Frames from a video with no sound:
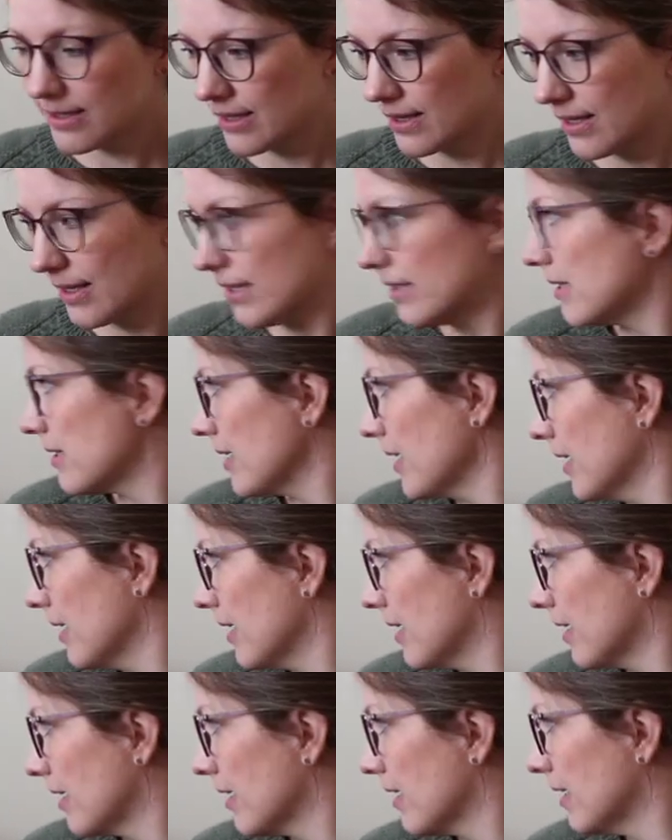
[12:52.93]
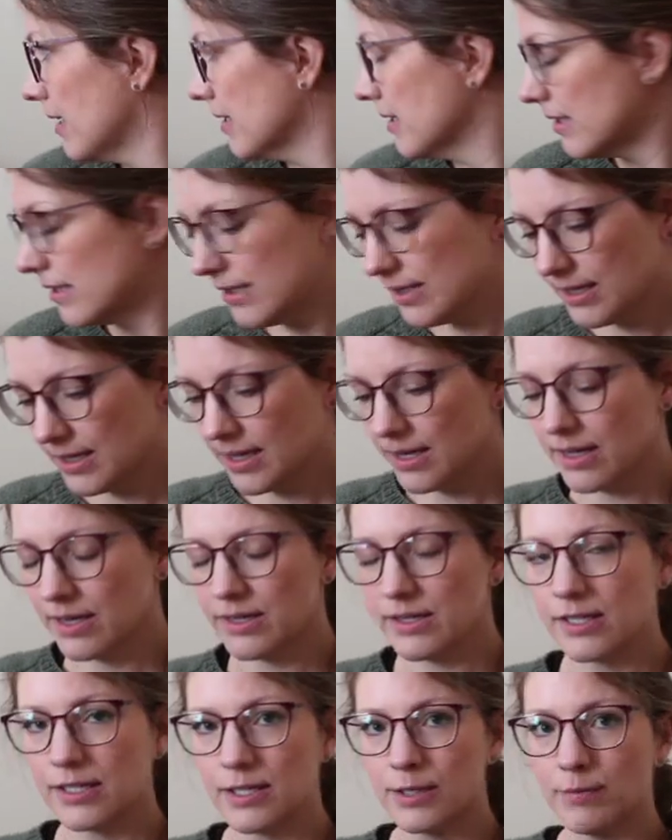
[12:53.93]
This is their
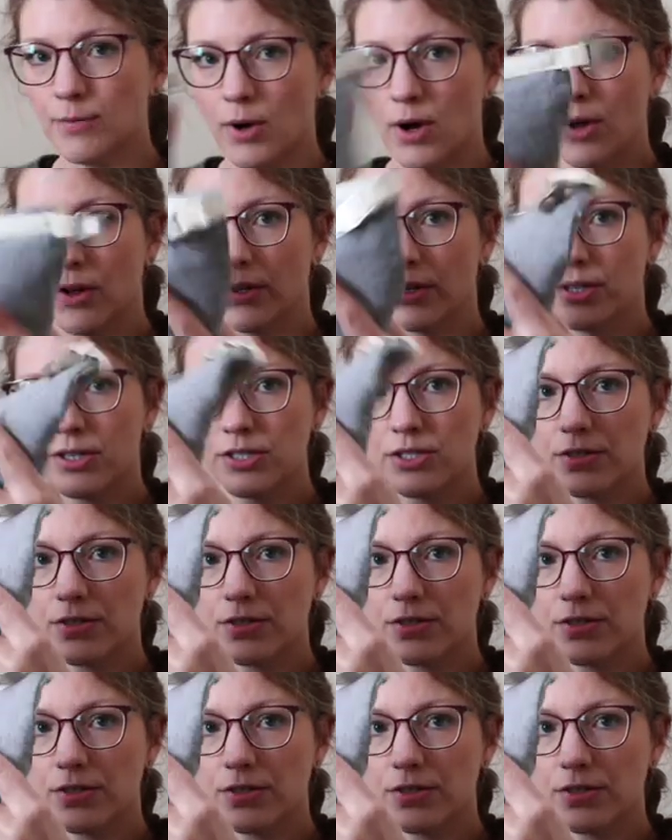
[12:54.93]
smaller